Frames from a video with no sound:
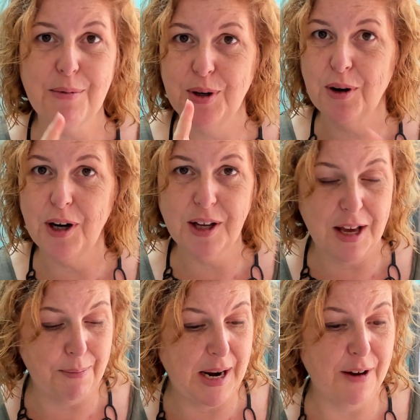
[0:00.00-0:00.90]
we're not looking
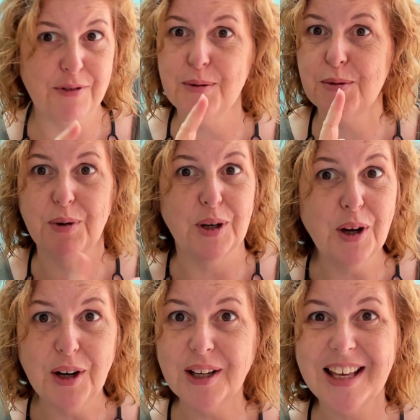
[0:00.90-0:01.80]
at platforms, we're not
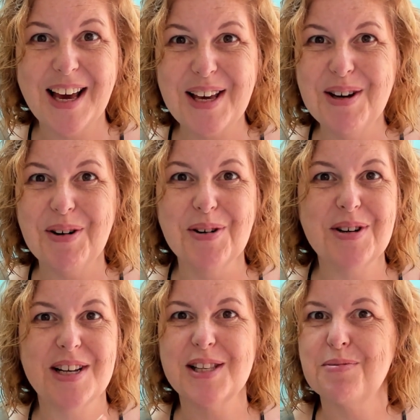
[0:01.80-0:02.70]
looking at your
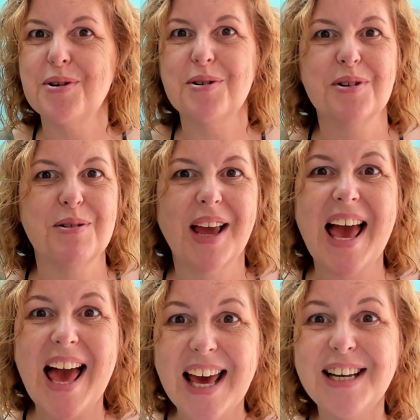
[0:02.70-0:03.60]
audience, we're not doing
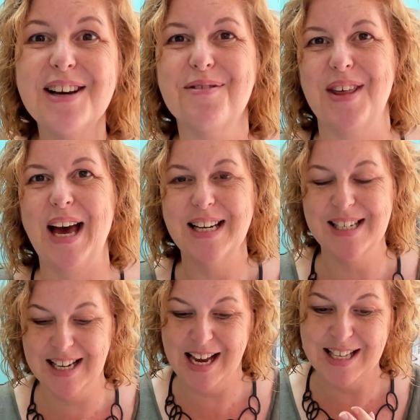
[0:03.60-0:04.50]
any of that to
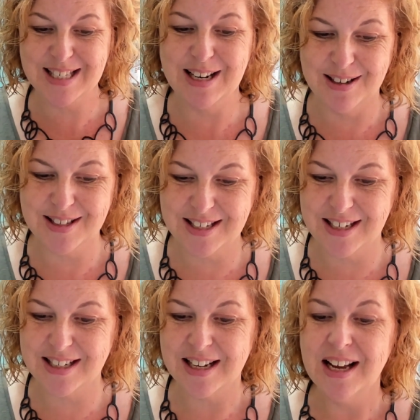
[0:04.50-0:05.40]
get
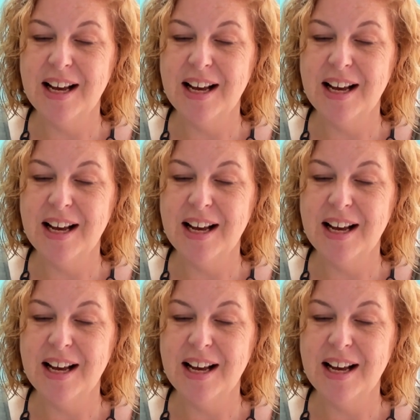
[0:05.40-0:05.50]
started.